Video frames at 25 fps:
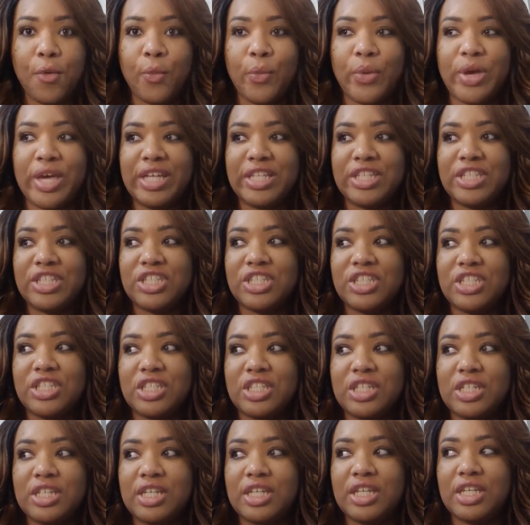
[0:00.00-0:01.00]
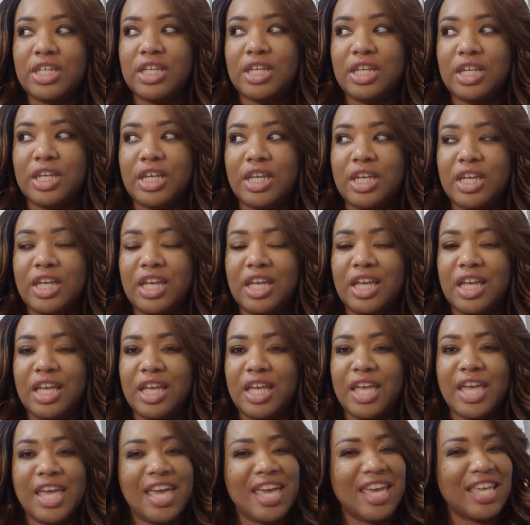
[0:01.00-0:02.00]
Which
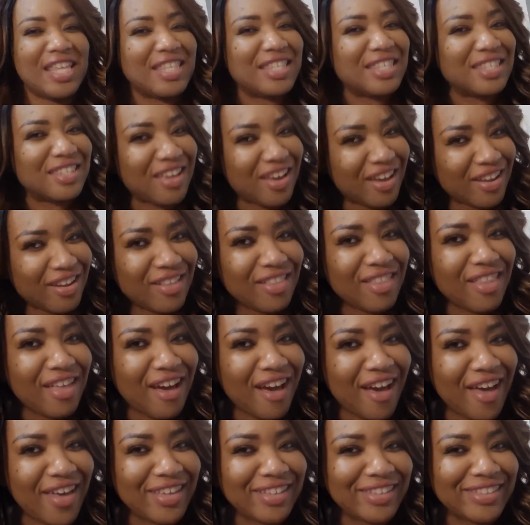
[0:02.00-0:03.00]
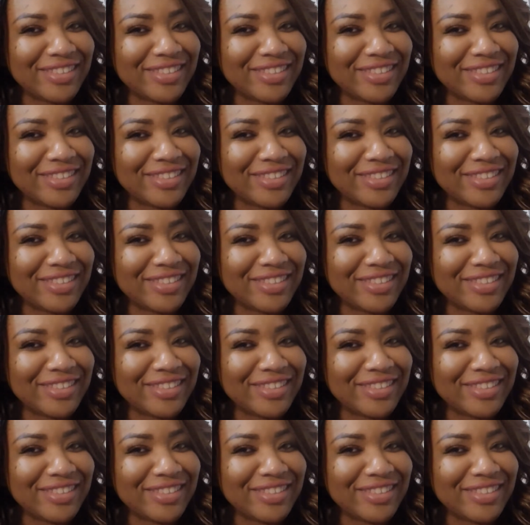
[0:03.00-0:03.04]
is not a lot,